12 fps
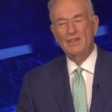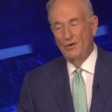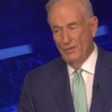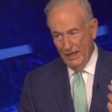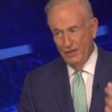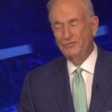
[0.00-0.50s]

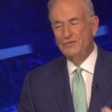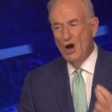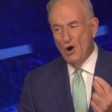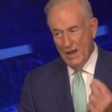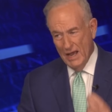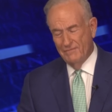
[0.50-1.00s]
There is
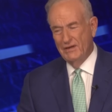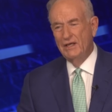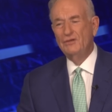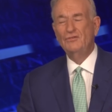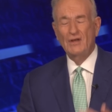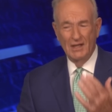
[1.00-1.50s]
no
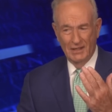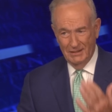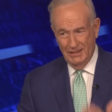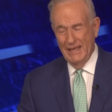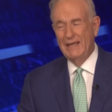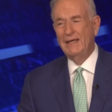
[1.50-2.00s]
evidence
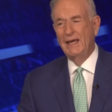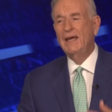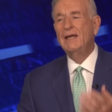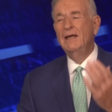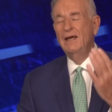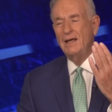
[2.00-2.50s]

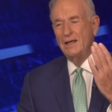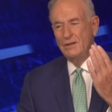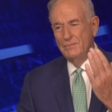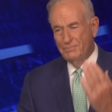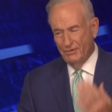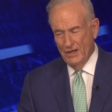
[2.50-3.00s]
linking
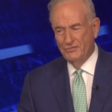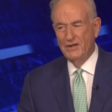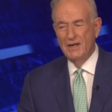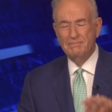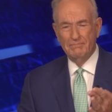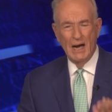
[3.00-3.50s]

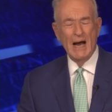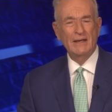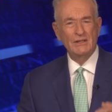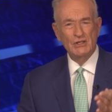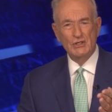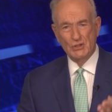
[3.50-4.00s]
President
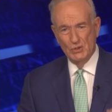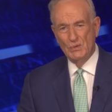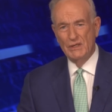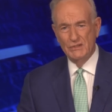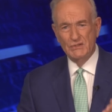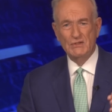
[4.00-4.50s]
Biden to
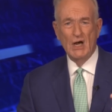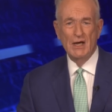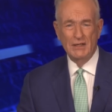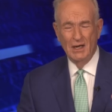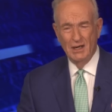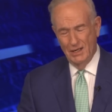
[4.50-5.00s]
his
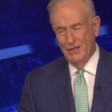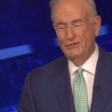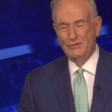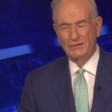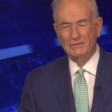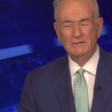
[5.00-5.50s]
son
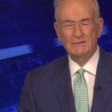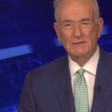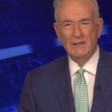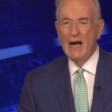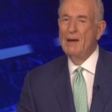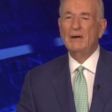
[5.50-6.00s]
Hunter.
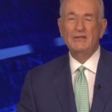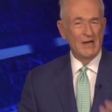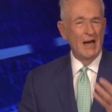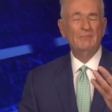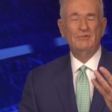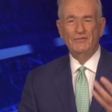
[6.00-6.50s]
How many
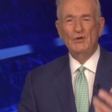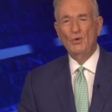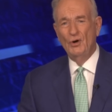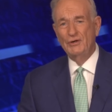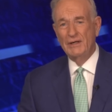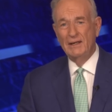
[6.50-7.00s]
times have you
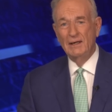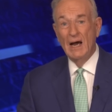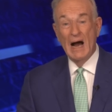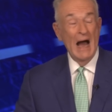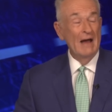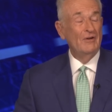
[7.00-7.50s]
heard that?
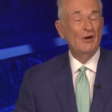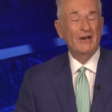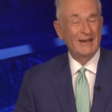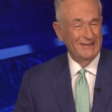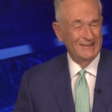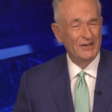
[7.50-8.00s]
I've heard
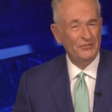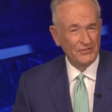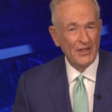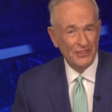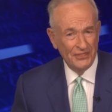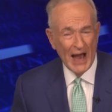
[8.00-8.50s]
it at least
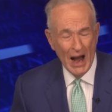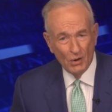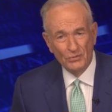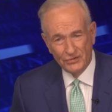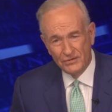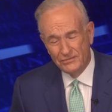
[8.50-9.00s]
a
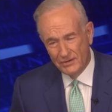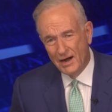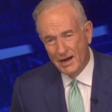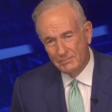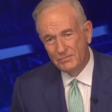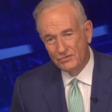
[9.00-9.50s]
thousand
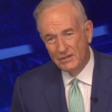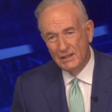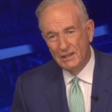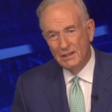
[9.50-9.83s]
times.